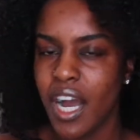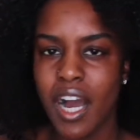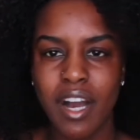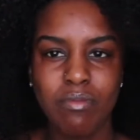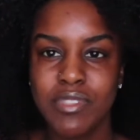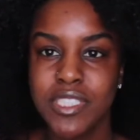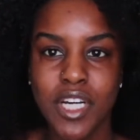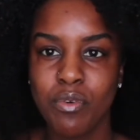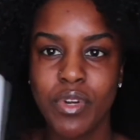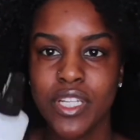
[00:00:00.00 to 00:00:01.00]
I was
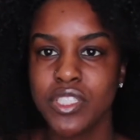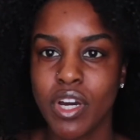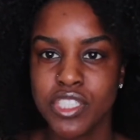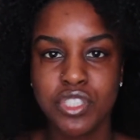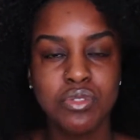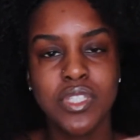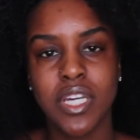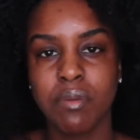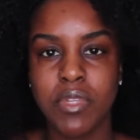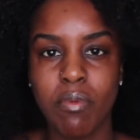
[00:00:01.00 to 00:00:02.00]
done with it, so I just used
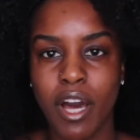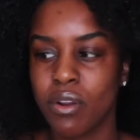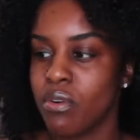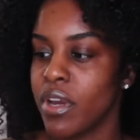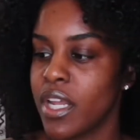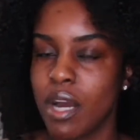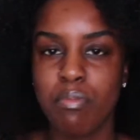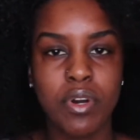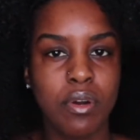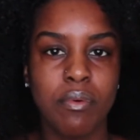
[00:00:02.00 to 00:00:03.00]
the empty bottle and I
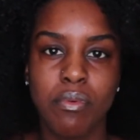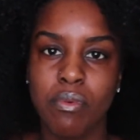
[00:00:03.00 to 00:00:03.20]
put